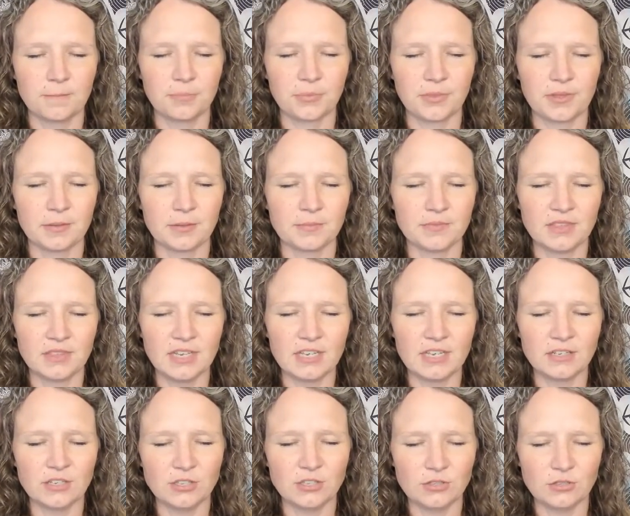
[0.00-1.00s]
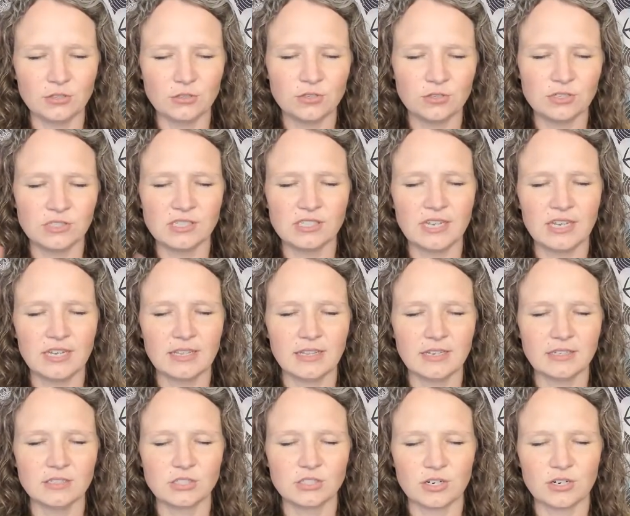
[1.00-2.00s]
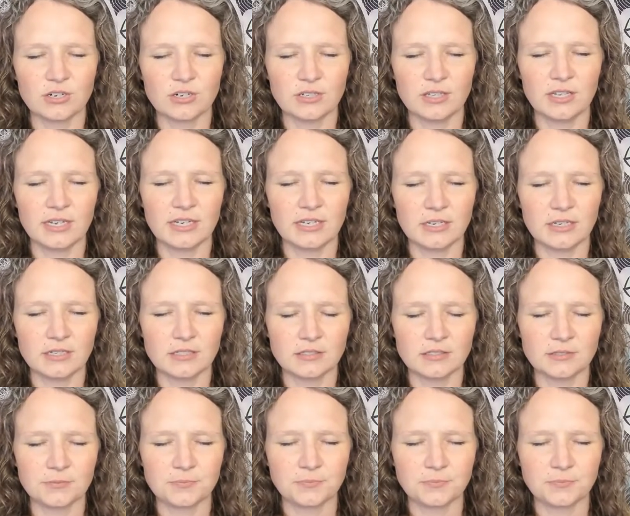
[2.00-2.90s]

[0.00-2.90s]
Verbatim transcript: And they you, you could say they started like us